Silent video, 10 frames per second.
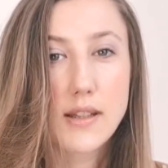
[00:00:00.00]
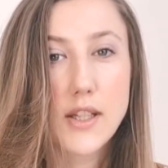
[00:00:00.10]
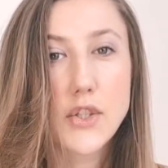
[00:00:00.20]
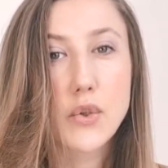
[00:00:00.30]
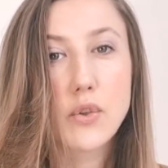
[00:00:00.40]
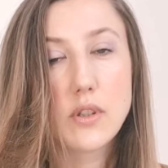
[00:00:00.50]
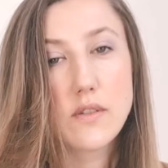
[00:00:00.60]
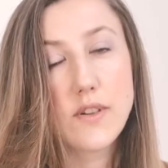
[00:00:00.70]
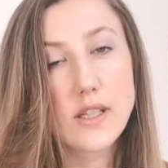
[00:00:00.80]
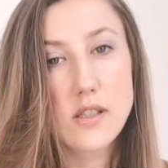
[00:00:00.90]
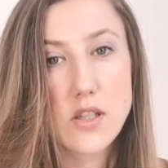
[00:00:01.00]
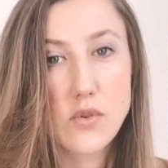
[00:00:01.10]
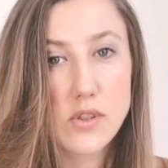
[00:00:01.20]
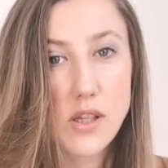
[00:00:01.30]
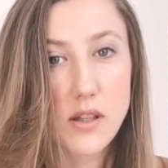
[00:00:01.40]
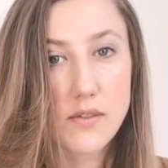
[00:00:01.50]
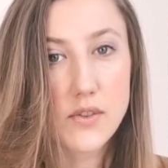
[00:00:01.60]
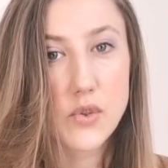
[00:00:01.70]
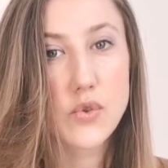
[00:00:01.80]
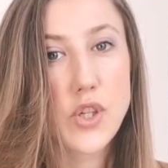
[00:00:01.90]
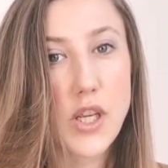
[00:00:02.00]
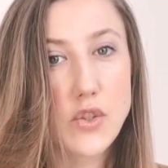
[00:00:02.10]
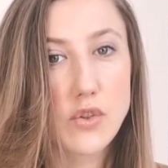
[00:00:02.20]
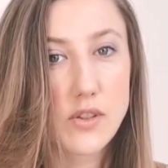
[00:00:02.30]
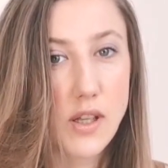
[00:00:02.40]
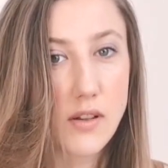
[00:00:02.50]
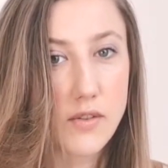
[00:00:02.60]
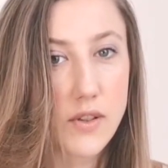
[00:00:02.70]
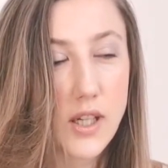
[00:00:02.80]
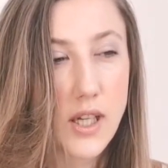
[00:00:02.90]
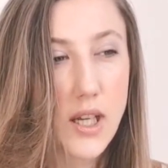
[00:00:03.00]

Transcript: that you could invest in yourself to change yourself.